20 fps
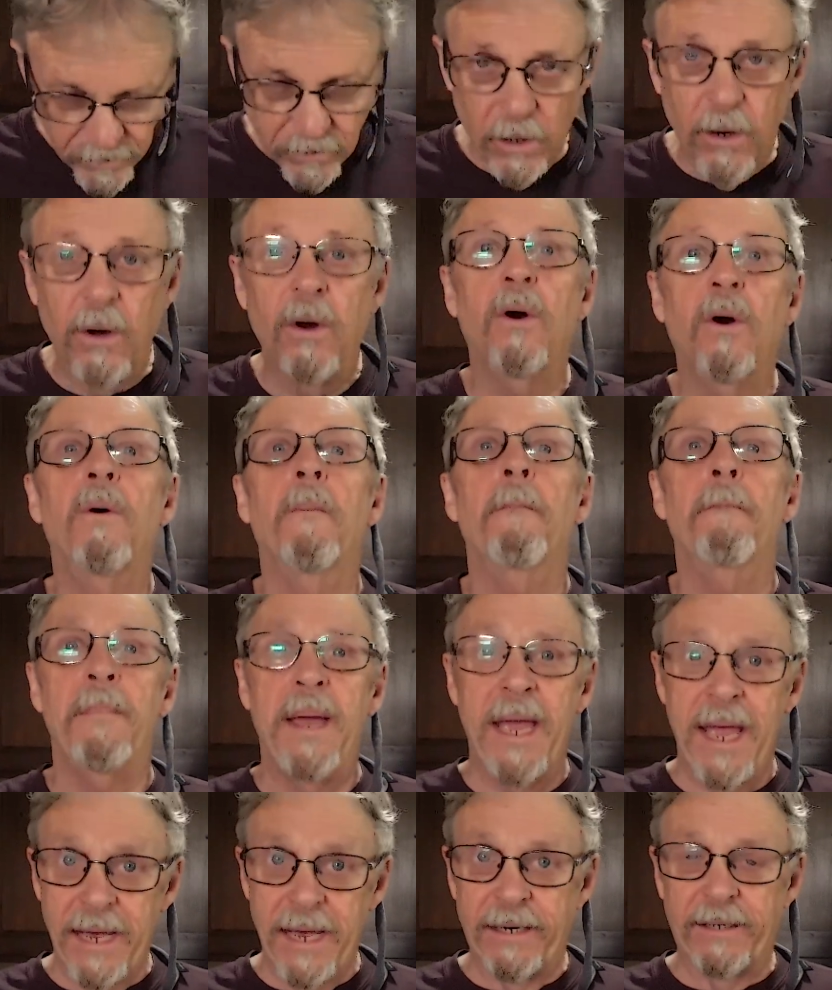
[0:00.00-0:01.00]
Oh
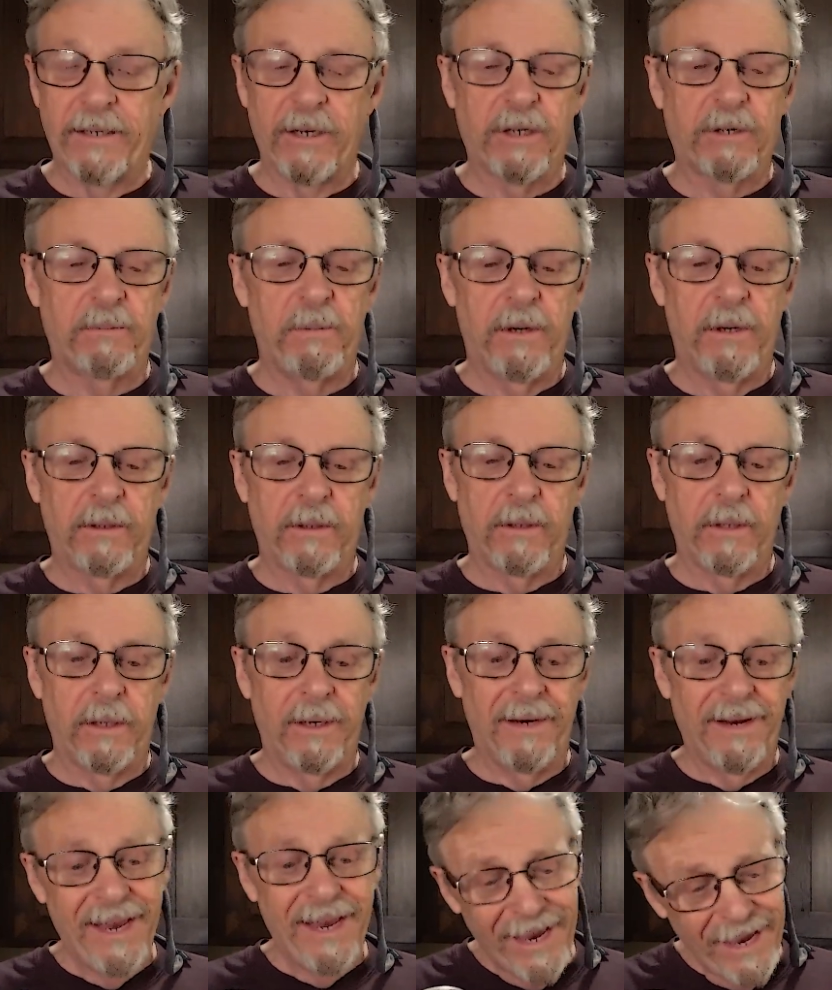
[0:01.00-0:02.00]
man, does this smell
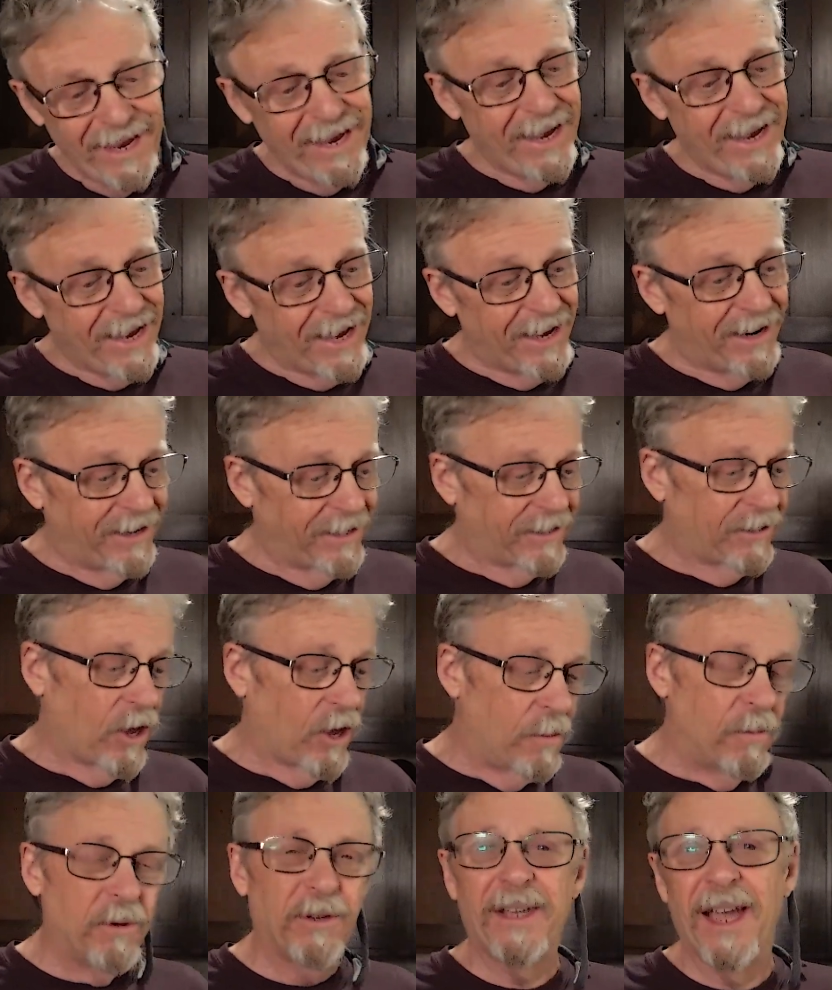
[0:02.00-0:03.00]
good. And it's
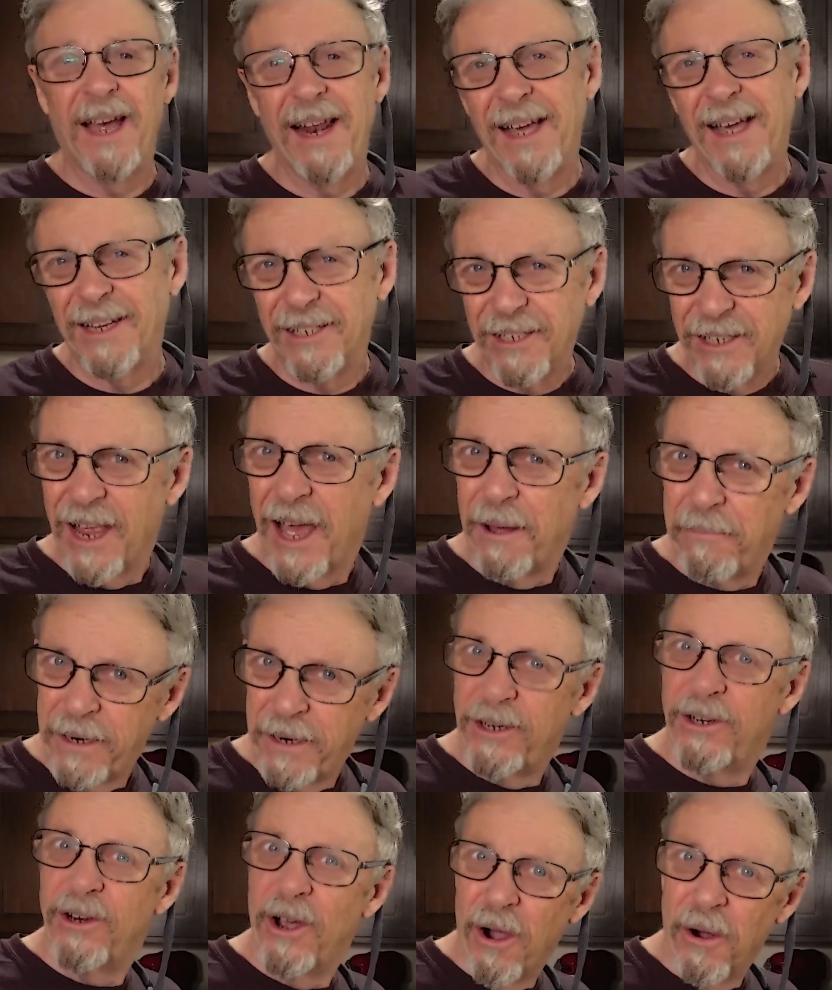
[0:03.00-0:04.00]
almost kind of like a
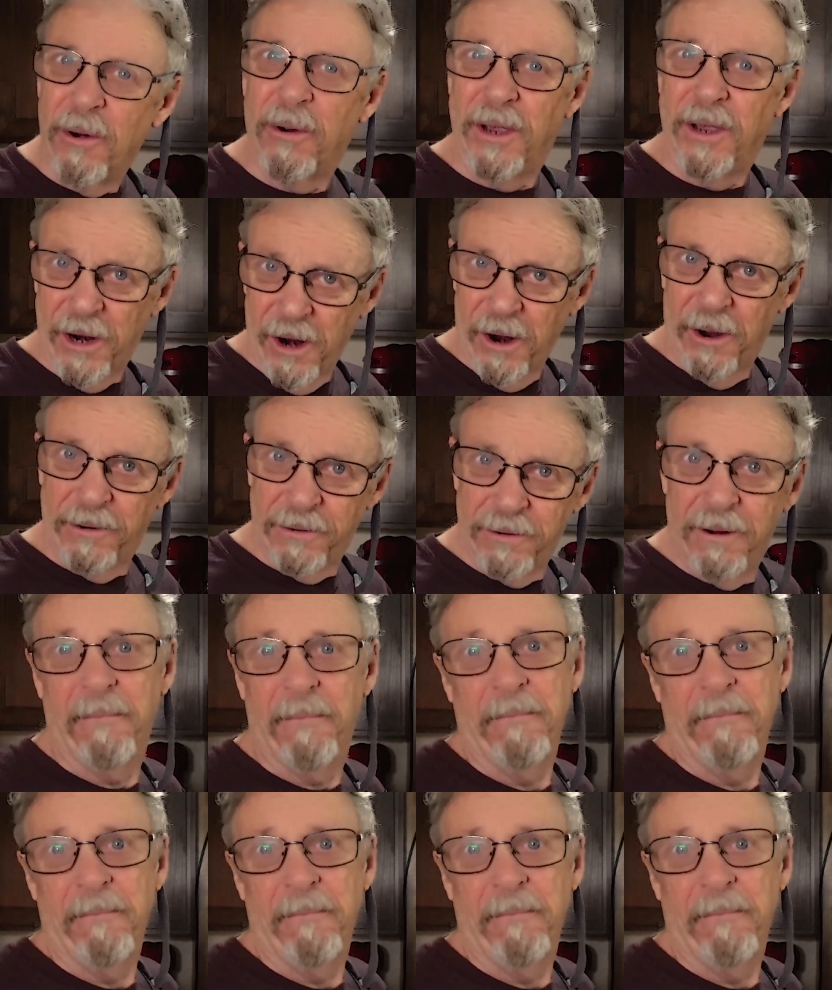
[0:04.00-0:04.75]
sloppy joe, you know?